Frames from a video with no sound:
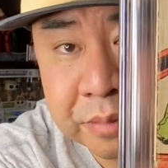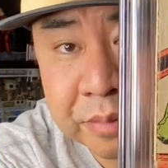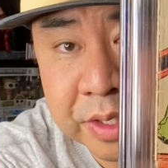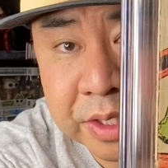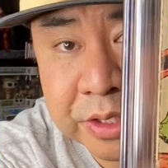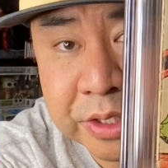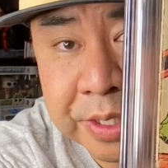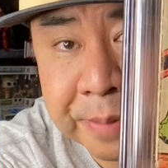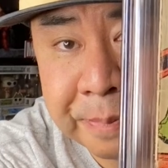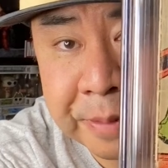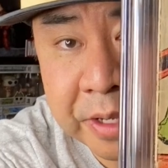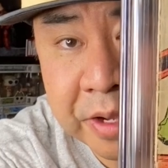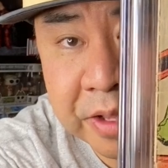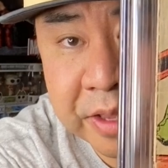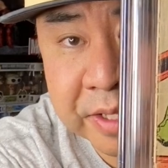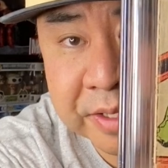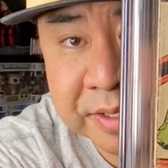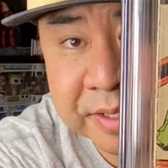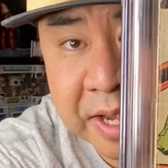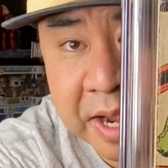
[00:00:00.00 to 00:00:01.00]
chipping on
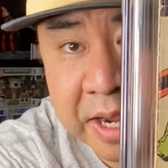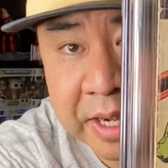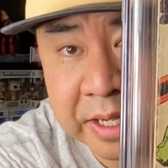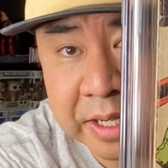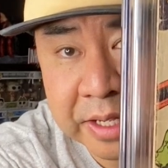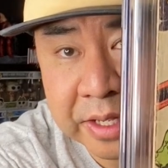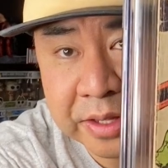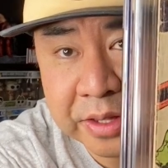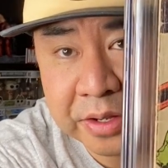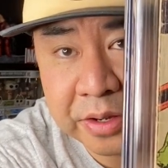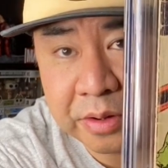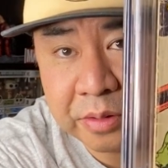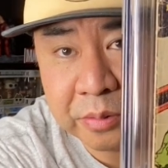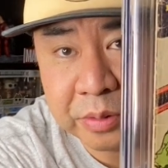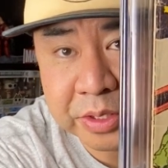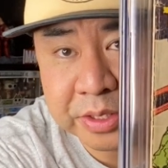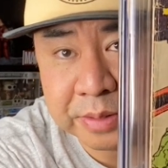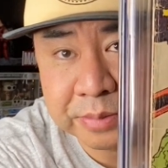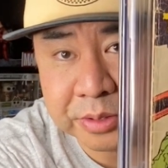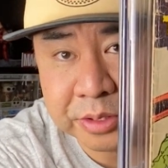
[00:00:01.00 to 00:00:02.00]
the side either,
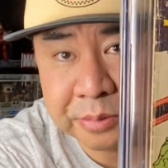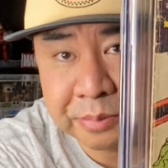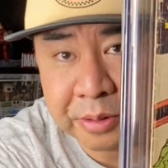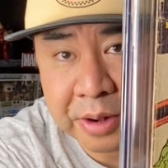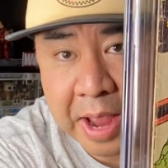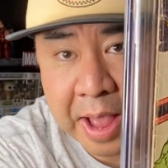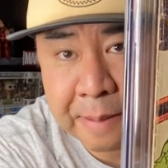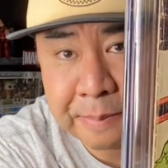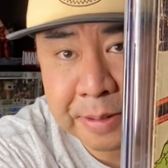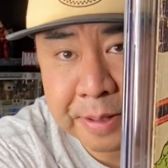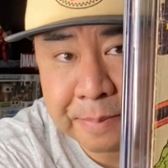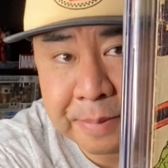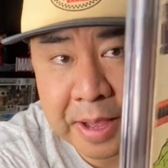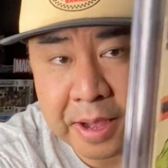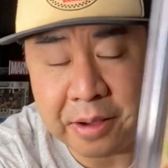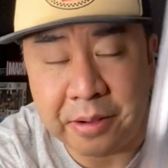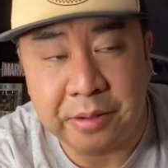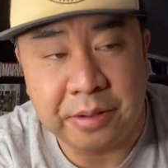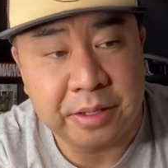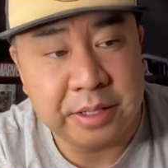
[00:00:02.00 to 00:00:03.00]
which I'm super happy
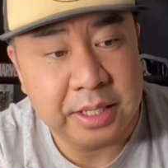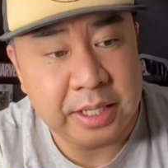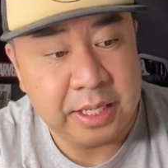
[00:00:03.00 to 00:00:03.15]
about.